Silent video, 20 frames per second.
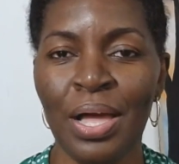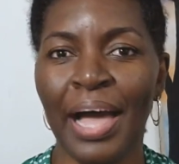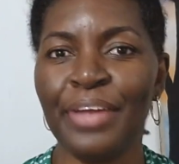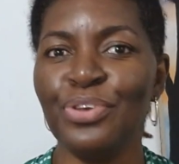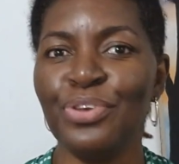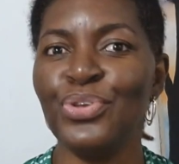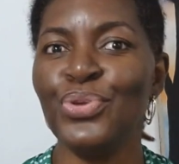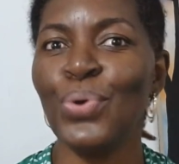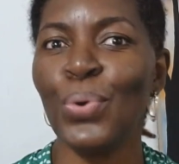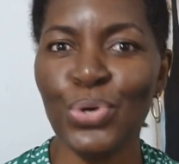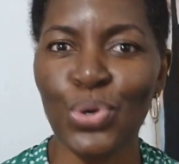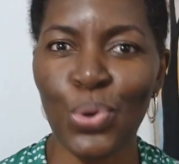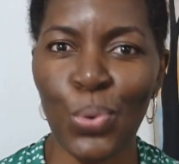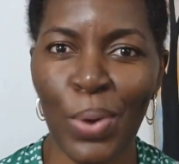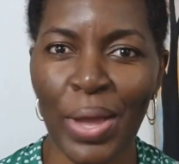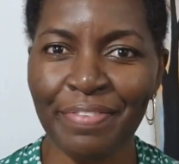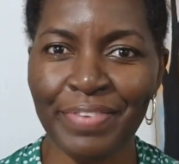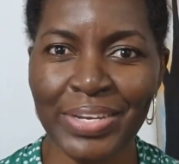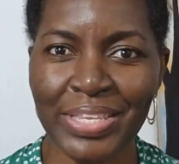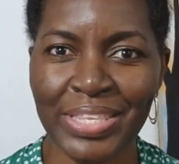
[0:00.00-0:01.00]
I don't
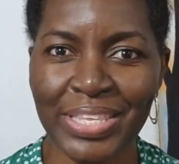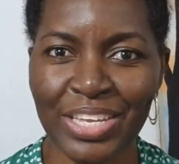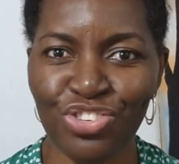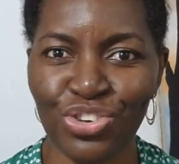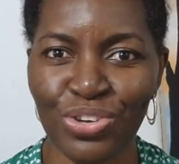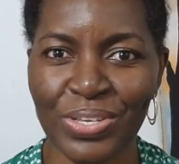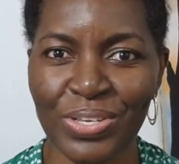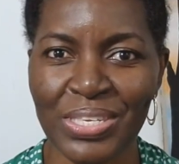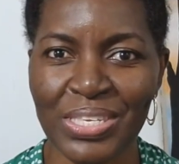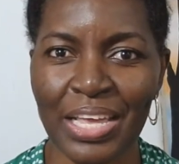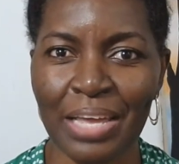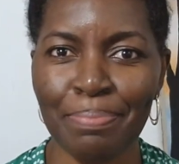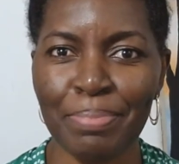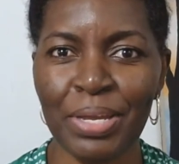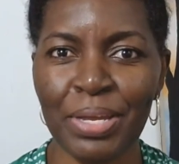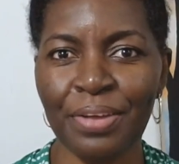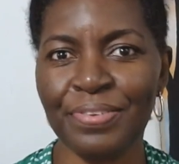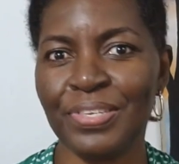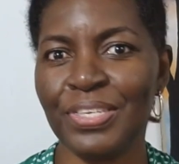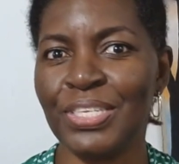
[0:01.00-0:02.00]
know everything just yet
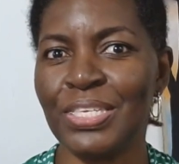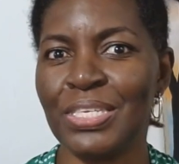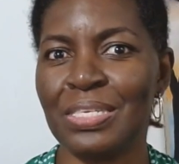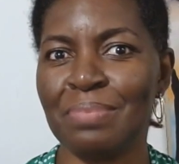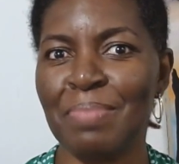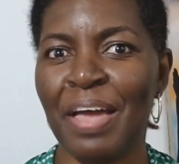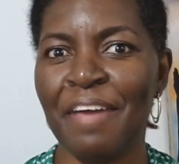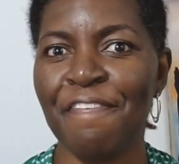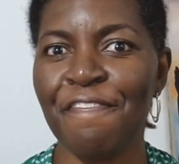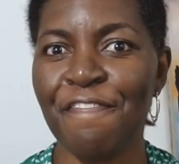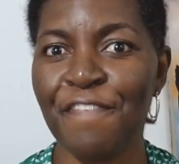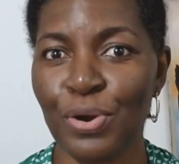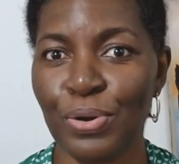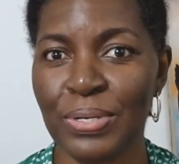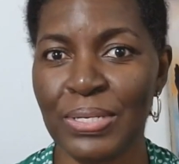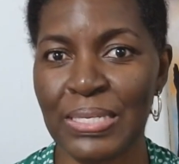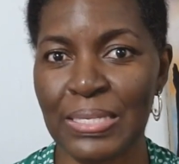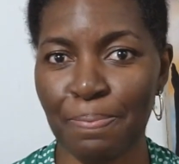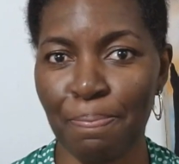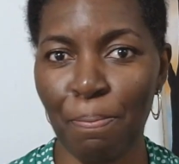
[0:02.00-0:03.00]
because this is my
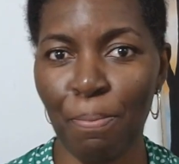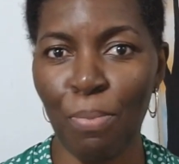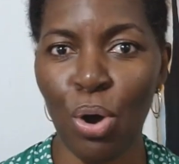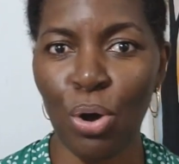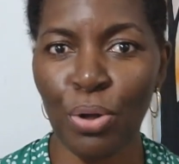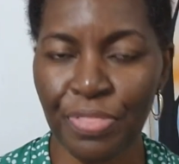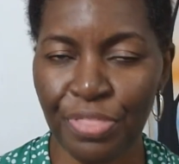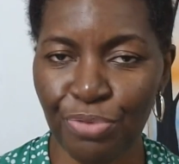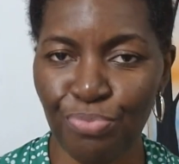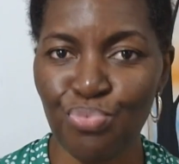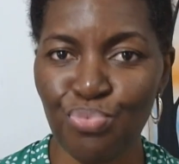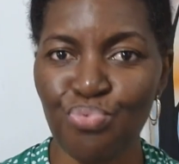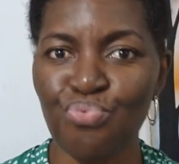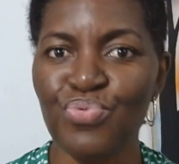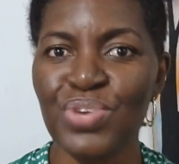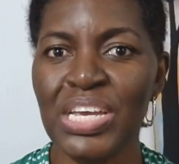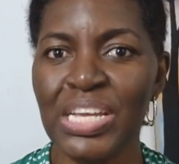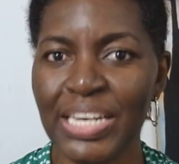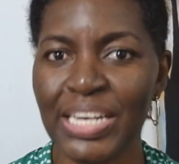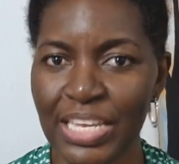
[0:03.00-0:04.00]
first month
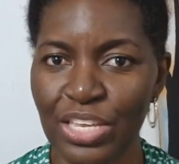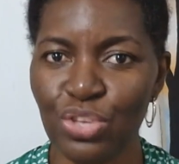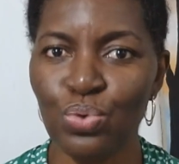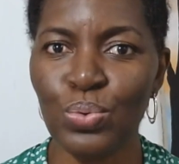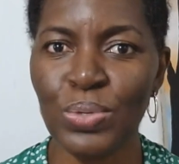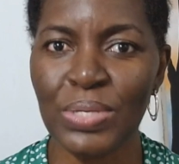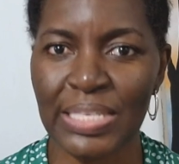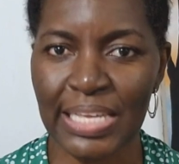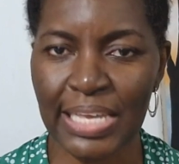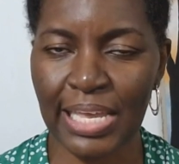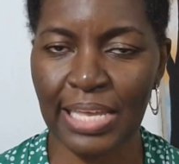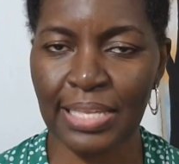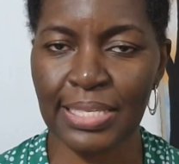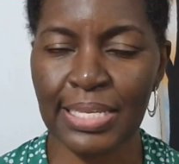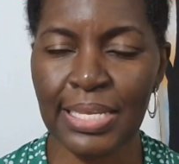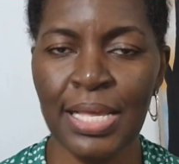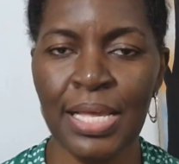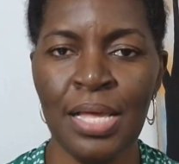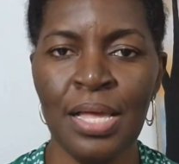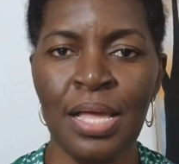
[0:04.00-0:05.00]
really using
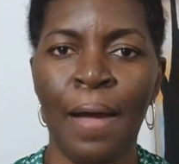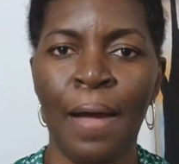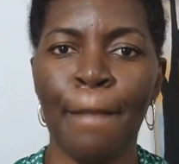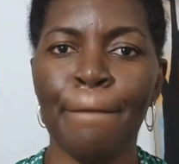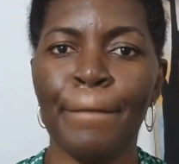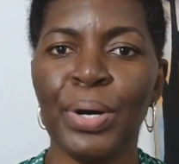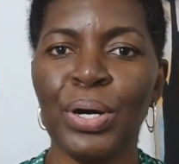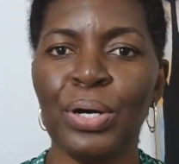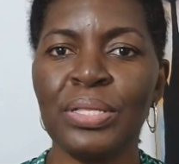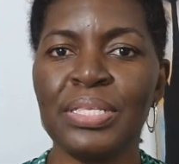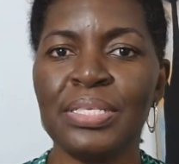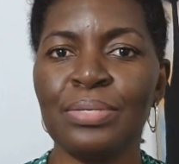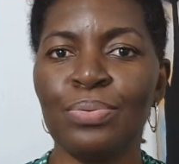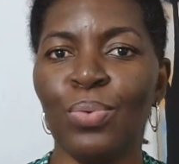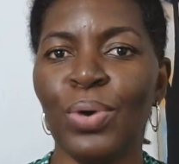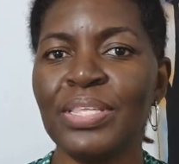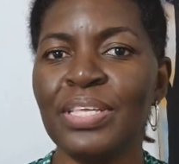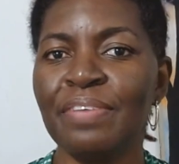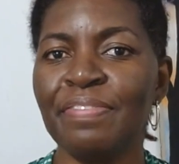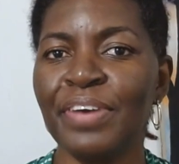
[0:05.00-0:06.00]
it, but
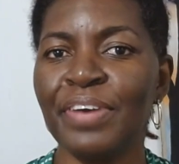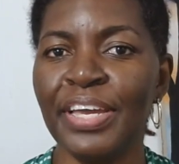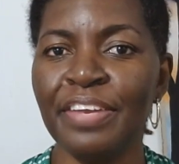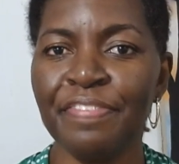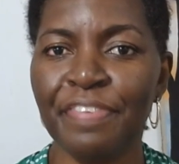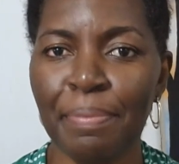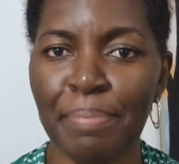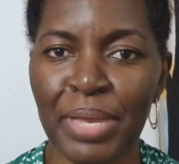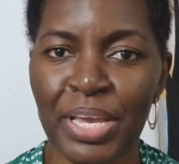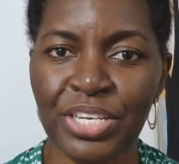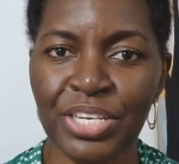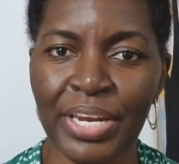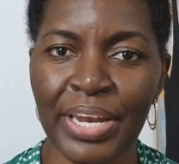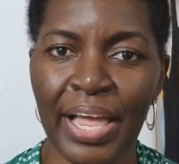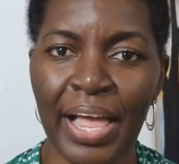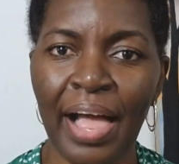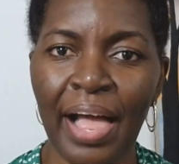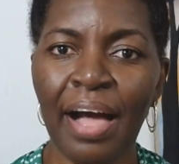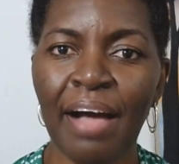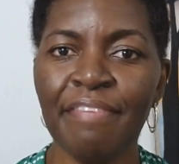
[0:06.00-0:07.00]
whatever information
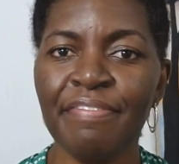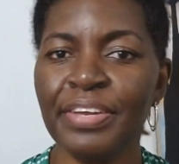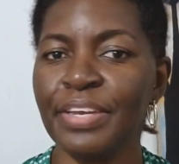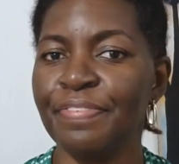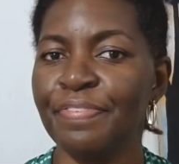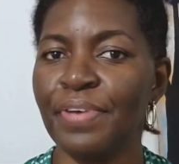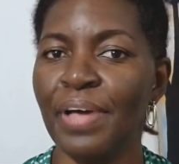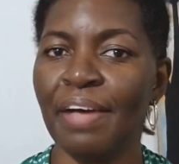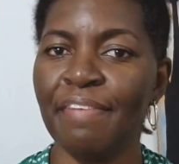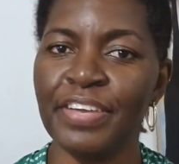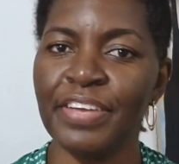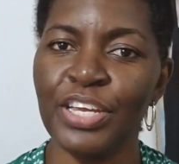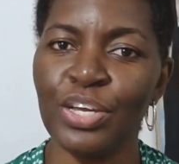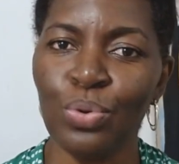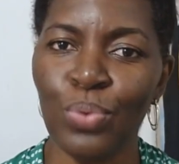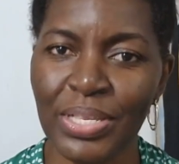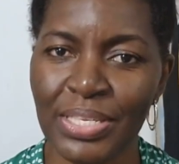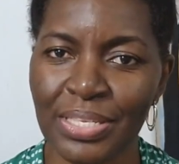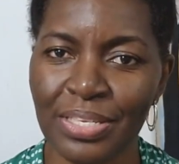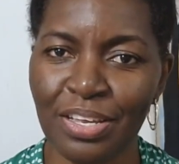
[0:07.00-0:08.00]
I have, and if you have any
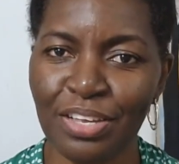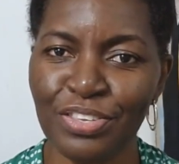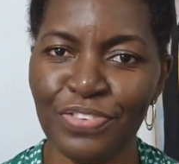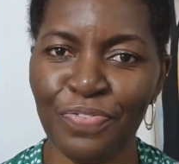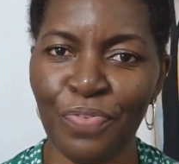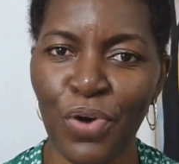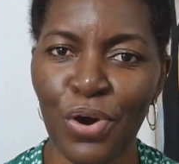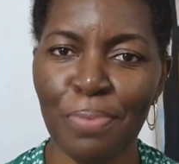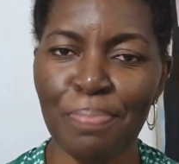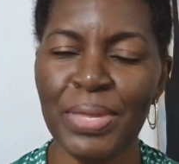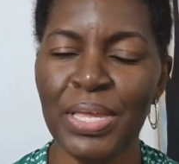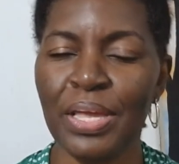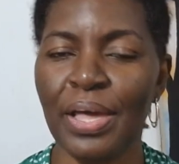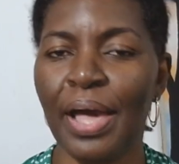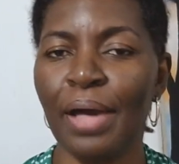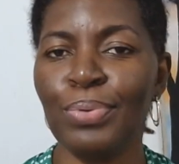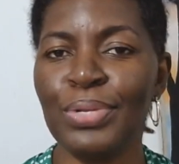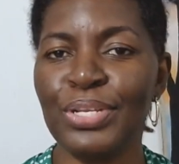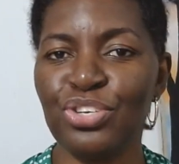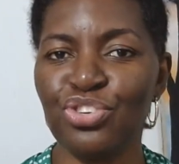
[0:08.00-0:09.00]
questions for me,
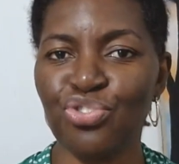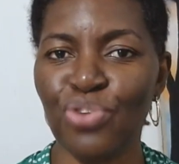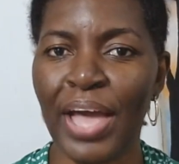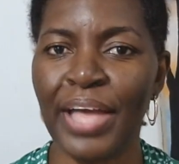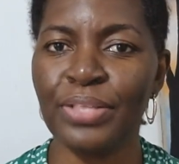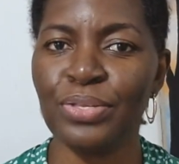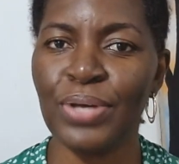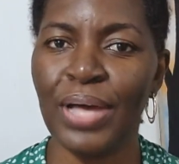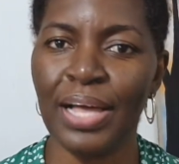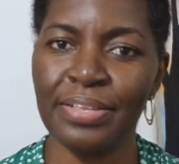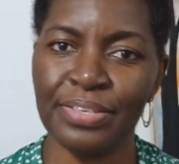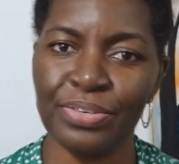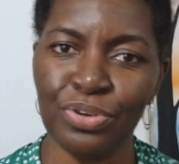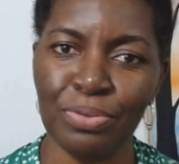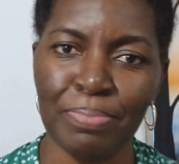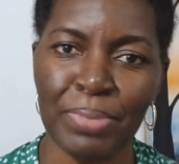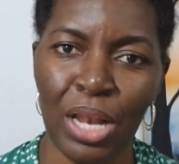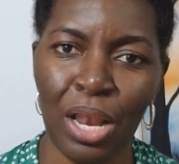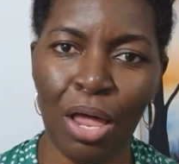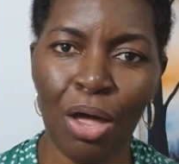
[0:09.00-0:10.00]
I will try to
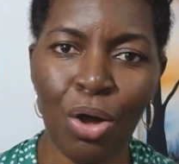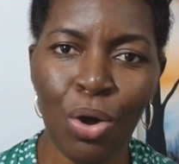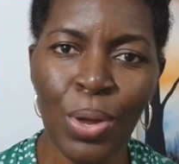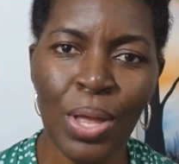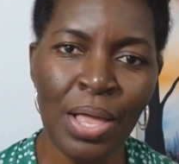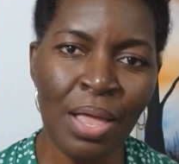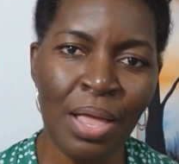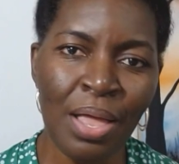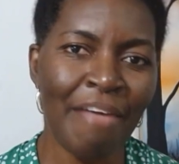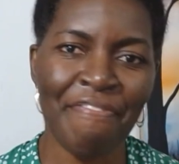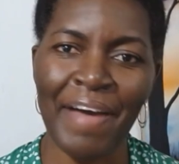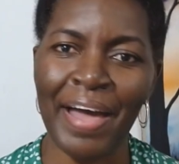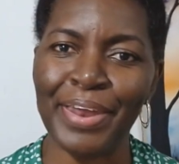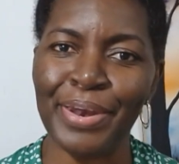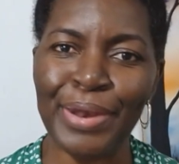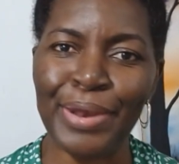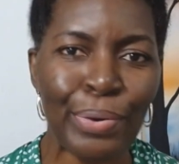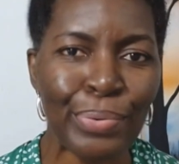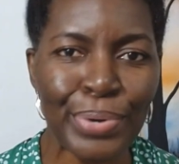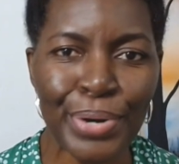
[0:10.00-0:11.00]
answer below. If I
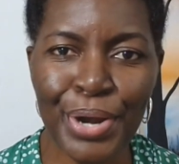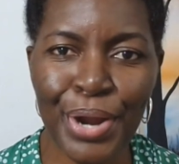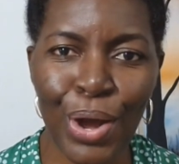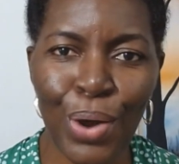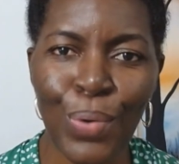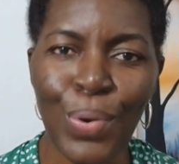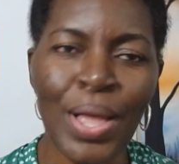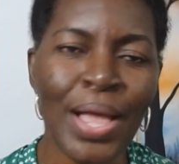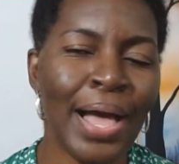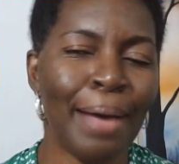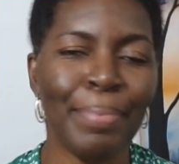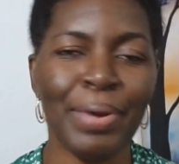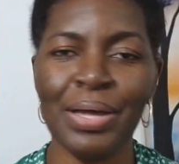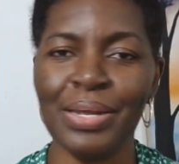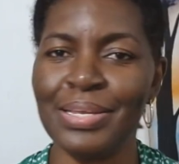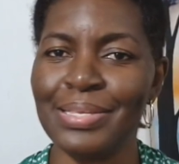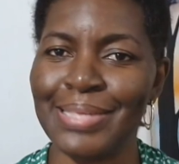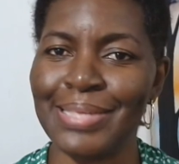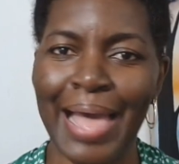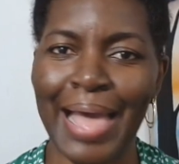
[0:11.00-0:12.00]
don't know, I'm
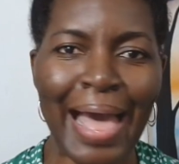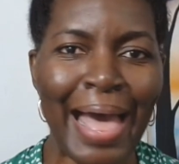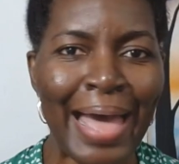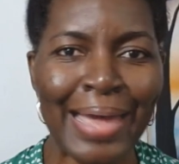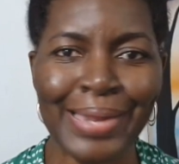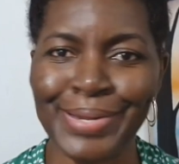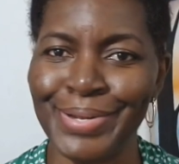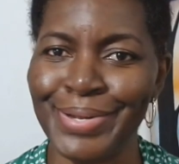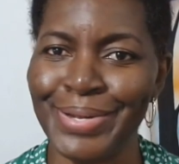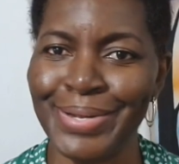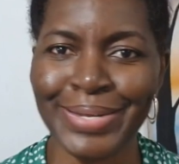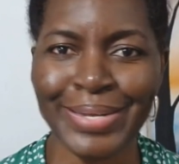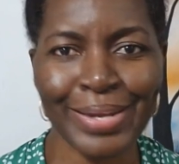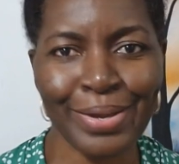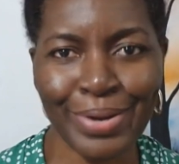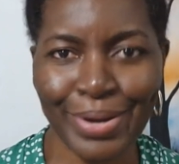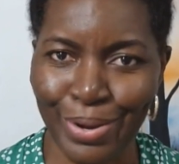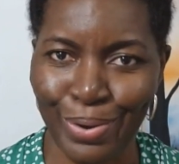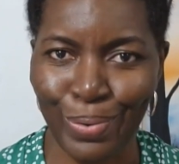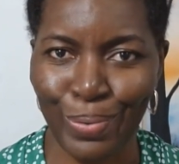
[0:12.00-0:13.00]
gonna say I
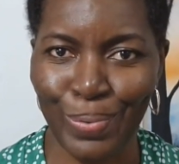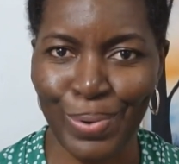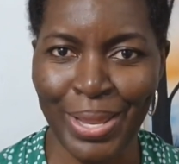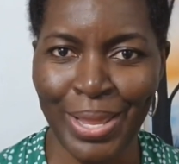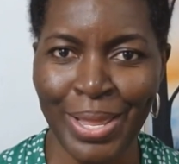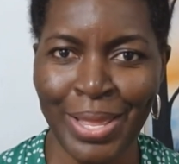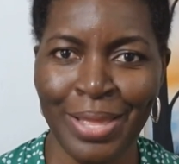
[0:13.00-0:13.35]
don't know.